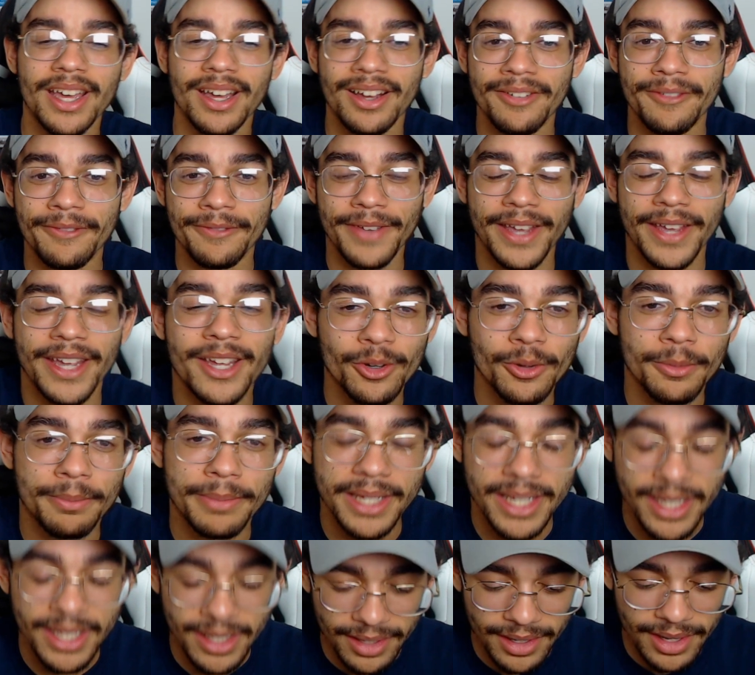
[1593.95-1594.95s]
of Vader
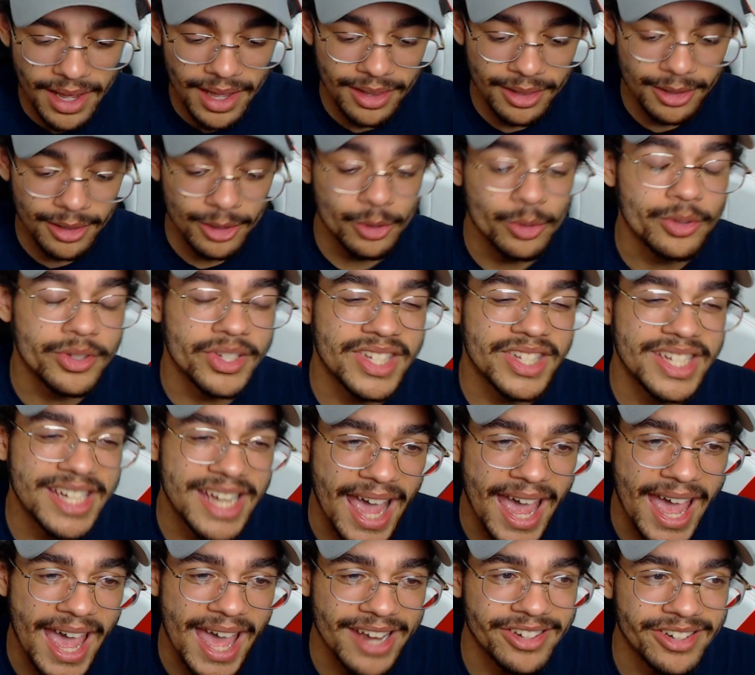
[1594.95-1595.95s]
being Luke's
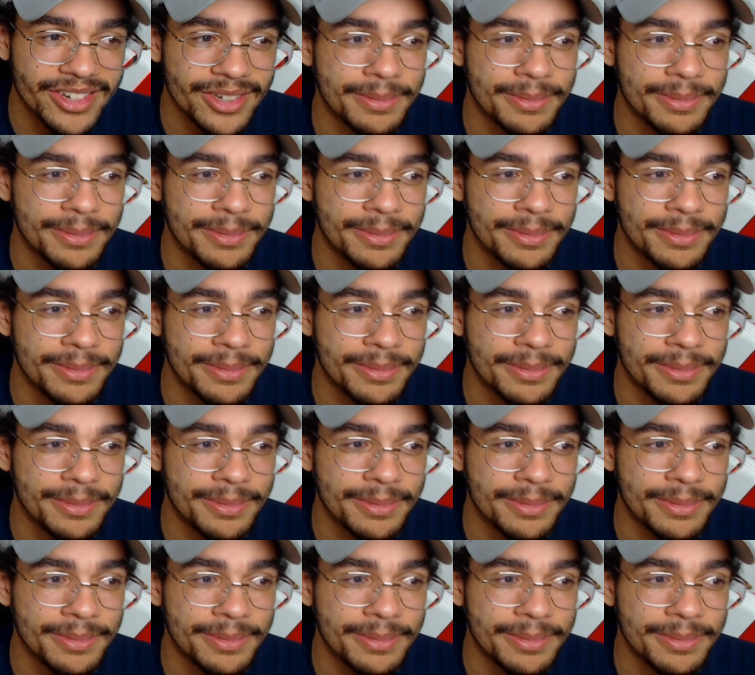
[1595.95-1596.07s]
dad,